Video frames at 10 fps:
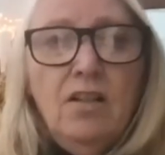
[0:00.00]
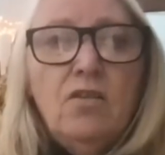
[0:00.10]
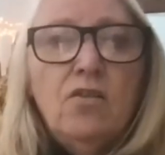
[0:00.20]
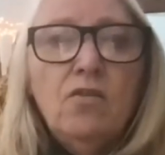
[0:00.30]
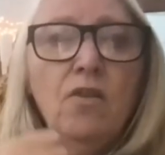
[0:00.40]

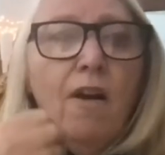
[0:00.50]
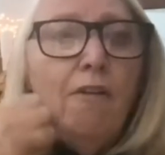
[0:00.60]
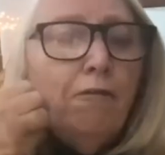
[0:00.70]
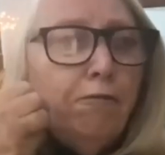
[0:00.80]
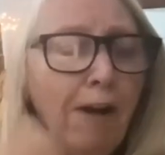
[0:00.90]
to
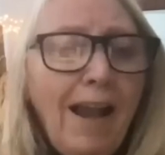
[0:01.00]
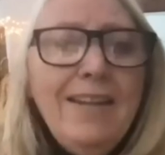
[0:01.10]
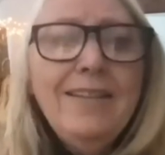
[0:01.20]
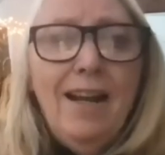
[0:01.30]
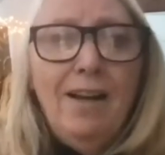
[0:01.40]

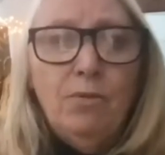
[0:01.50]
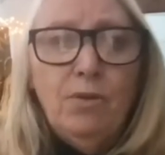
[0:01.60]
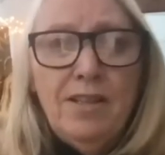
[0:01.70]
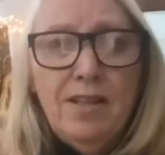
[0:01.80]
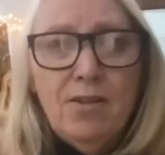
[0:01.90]
find out
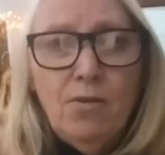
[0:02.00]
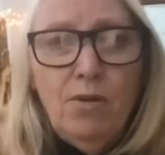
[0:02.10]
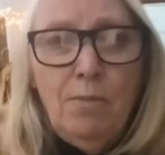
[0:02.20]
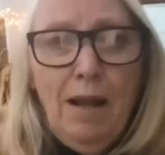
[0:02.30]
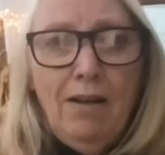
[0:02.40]
what this is
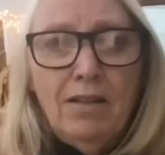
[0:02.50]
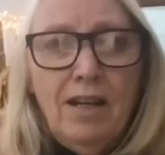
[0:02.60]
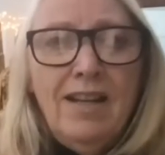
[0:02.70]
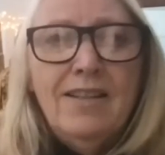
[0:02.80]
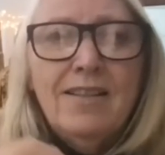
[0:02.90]
all about,
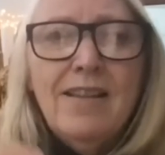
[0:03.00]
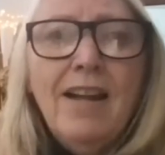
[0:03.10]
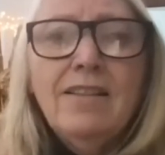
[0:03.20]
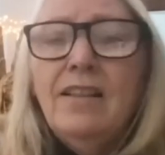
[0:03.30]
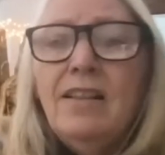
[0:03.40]

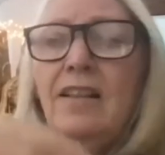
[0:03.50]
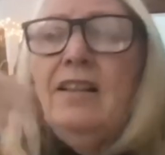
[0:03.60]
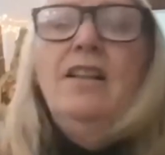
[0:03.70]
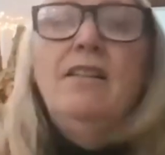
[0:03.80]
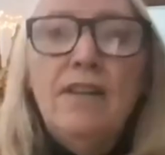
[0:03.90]
sat
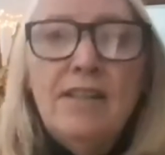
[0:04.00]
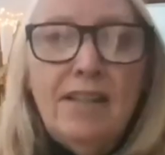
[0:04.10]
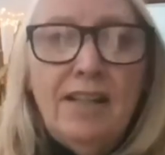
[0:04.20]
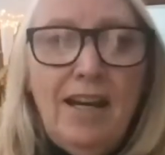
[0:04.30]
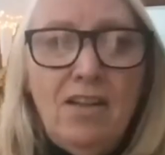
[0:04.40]
in
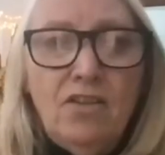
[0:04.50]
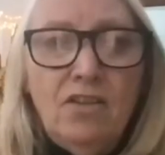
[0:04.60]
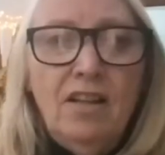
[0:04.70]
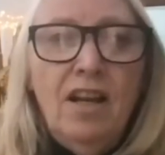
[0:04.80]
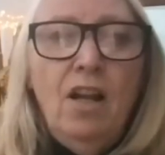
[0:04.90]

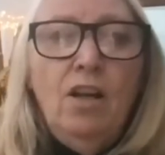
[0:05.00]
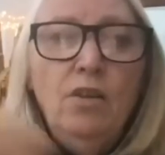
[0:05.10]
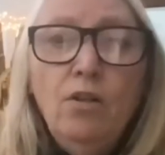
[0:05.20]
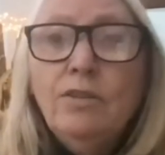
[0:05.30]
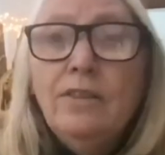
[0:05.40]
investigation,
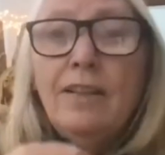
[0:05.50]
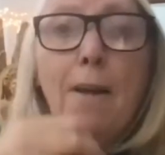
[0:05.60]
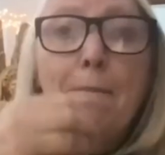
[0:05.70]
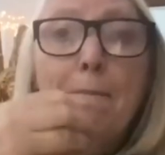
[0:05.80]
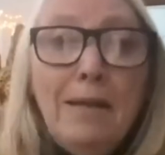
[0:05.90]
looked at
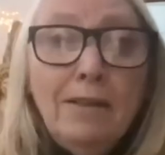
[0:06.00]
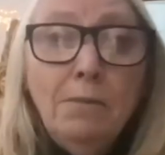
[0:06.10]
mental